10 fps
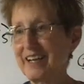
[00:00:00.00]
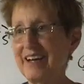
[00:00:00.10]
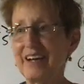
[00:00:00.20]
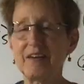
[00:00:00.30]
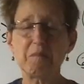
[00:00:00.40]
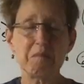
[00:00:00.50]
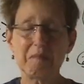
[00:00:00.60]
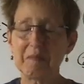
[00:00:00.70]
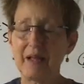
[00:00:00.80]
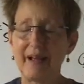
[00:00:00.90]
and
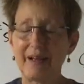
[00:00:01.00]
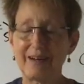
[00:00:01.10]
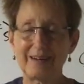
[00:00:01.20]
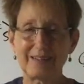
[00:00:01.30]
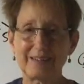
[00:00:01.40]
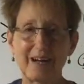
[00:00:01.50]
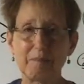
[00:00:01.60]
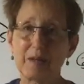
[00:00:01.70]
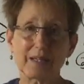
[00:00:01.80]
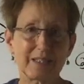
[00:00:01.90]

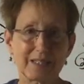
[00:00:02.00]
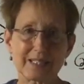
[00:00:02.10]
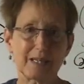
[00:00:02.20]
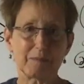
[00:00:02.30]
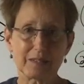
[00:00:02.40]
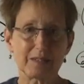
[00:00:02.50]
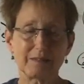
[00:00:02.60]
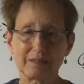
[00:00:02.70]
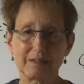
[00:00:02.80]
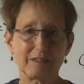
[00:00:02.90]
I'm not going to accept it.
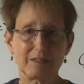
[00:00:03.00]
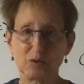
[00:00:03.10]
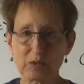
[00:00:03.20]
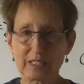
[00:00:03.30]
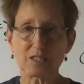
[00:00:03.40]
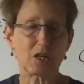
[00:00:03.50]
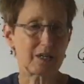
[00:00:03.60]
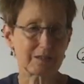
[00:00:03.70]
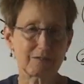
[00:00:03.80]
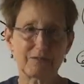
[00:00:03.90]
You'll get
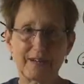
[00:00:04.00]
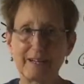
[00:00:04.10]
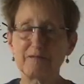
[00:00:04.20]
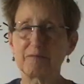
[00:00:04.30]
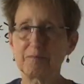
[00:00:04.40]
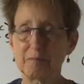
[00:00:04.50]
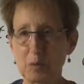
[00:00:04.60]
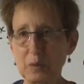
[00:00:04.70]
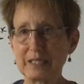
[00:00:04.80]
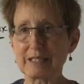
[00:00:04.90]
docked 5
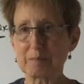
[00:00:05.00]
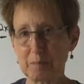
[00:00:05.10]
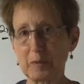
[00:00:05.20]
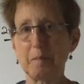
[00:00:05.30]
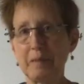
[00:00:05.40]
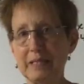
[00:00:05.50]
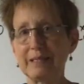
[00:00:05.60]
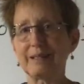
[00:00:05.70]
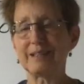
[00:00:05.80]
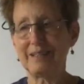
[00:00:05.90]
points per
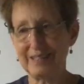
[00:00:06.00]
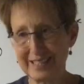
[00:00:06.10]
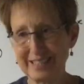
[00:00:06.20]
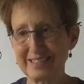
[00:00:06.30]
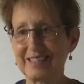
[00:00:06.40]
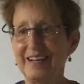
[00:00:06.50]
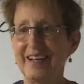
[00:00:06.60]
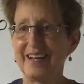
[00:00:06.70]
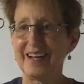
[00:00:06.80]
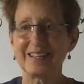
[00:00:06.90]
minute late.
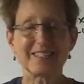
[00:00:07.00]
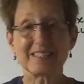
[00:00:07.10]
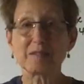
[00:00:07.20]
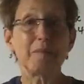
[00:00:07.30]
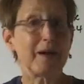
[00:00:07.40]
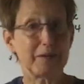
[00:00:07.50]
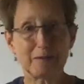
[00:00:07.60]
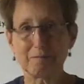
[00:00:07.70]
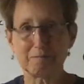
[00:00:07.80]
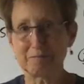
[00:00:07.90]
Doesn't matter
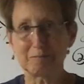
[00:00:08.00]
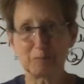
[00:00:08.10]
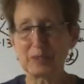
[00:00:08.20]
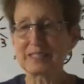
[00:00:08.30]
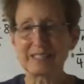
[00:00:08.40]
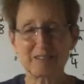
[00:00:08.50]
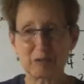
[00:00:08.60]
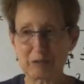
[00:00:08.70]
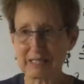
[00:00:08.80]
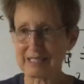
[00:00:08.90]
what the
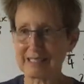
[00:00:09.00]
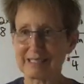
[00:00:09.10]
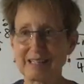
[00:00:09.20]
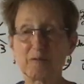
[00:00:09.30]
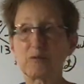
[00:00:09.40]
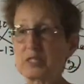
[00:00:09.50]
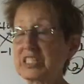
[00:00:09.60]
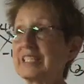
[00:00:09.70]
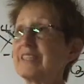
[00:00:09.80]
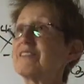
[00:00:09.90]
excuse is.
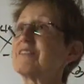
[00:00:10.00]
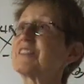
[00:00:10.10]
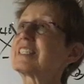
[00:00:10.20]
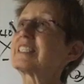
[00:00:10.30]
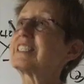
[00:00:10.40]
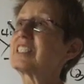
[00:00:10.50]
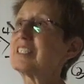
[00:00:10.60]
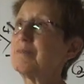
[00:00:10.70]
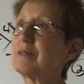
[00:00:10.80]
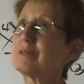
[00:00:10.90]
Unfortunately, even if it's
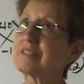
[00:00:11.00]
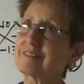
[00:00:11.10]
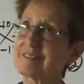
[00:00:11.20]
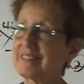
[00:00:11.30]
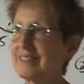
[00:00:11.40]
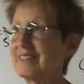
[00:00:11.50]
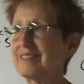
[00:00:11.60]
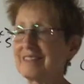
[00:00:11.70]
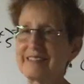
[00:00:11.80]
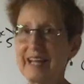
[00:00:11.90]
legitimate, which
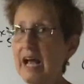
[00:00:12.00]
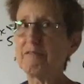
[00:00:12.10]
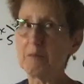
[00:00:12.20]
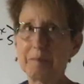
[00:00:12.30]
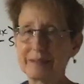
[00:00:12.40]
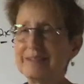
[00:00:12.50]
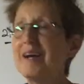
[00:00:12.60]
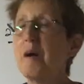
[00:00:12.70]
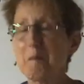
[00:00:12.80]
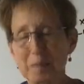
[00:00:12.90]
they haven't been,
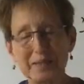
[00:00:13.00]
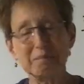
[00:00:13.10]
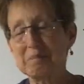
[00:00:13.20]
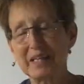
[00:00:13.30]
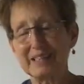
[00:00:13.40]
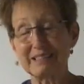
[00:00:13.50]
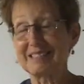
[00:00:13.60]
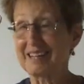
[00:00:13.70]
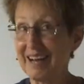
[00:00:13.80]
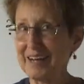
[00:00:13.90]
but at
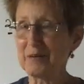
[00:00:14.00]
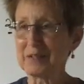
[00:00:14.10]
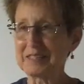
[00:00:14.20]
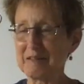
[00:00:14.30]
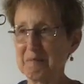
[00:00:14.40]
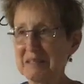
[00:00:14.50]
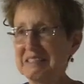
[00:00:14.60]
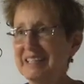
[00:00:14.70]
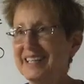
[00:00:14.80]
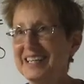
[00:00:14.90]
least I don't think they've been,